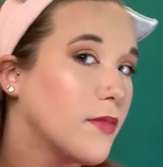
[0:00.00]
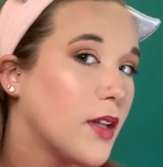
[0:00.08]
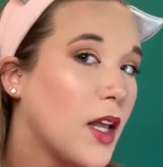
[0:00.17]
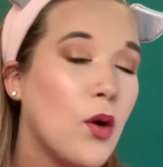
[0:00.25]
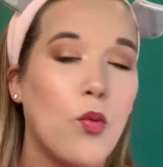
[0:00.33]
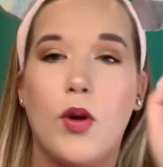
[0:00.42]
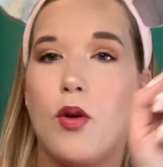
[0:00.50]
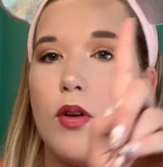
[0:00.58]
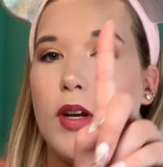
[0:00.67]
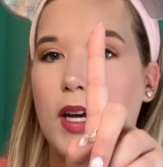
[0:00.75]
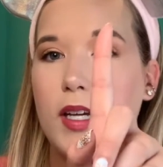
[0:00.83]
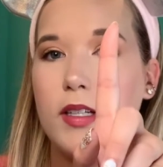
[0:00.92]
It went on
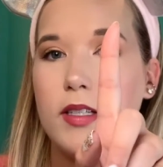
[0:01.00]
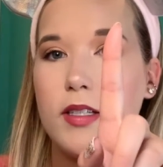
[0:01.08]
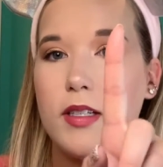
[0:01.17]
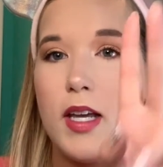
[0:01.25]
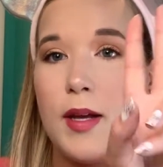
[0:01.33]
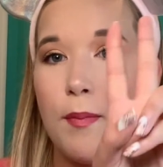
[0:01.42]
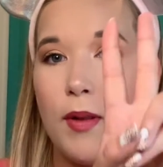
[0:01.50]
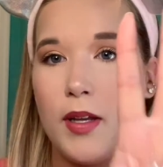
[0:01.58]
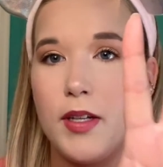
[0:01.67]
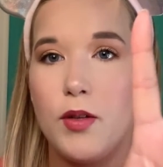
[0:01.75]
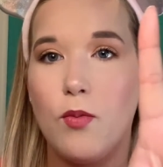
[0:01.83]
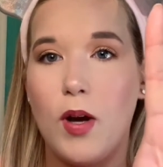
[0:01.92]
nice. It
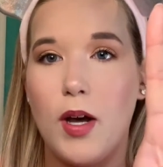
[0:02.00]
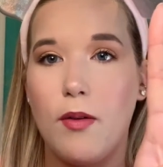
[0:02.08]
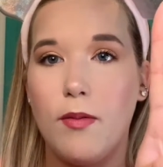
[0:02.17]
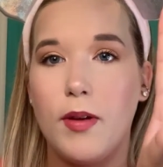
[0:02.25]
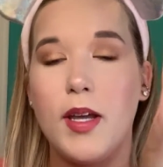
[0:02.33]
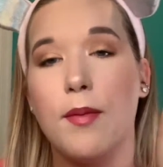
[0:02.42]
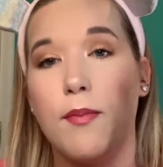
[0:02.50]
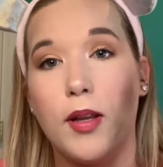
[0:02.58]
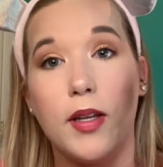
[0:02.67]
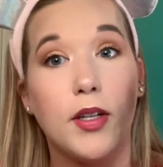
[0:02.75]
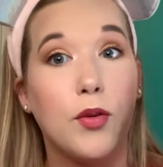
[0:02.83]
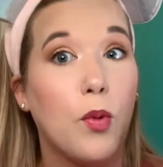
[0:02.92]
blended well. It
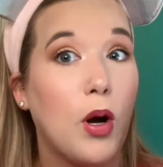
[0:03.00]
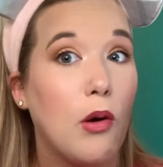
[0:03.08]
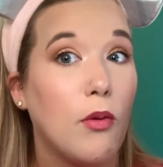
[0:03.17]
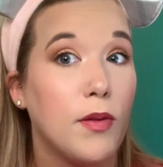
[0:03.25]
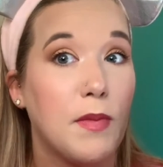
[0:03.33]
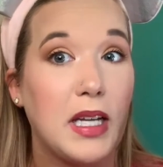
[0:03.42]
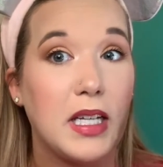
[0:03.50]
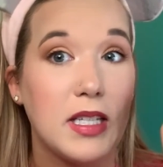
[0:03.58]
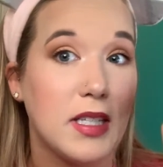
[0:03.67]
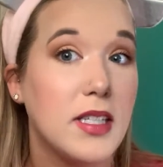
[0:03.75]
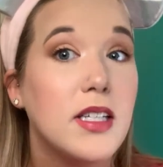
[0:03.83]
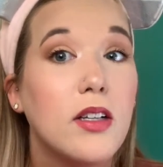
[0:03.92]
blended well with my
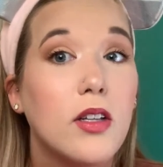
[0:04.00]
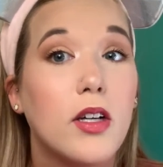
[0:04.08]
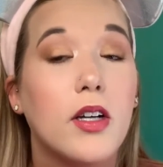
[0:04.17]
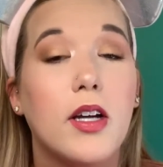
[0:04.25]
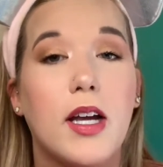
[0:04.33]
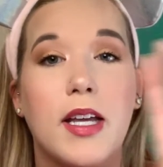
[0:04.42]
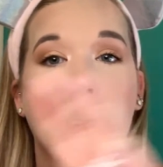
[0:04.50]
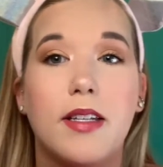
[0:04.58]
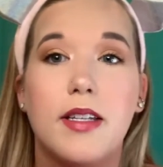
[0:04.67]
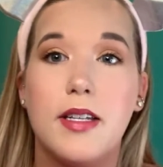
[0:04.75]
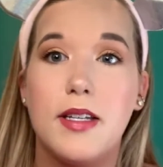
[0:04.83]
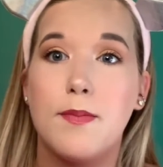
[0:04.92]
concealer. It
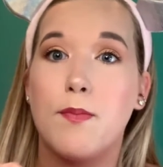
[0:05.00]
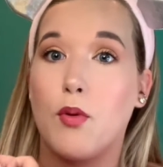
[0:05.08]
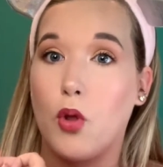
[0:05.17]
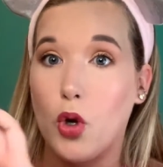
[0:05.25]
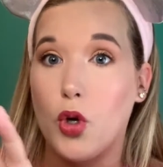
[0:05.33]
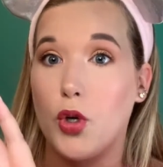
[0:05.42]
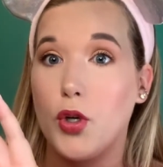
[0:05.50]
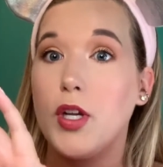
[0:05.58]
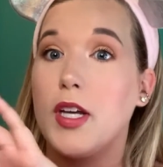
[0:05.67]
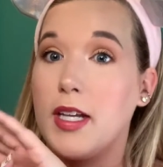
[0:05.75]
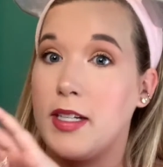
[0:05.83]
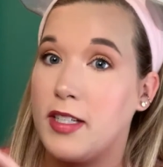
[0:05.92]
blurred.
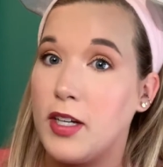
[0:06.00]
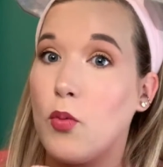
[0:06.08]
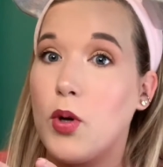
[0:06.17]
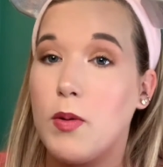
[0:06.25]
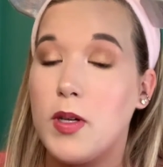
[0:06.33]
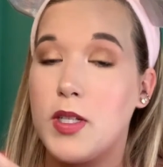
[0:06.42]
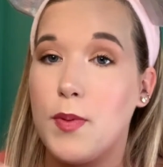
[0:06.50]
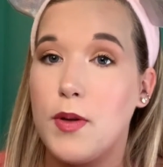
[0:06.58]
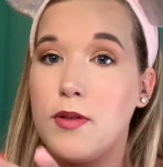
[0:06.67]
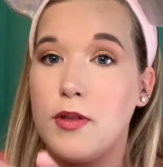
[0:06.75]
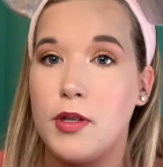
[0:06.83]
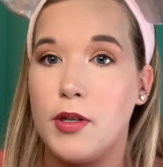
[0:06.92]
It did what it was
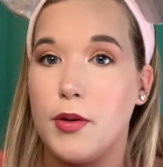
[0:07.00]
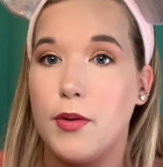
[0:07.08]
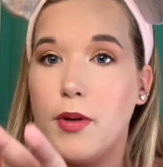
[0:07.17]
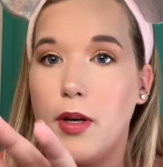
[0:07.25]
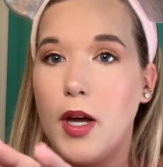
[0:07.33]
supposed to do.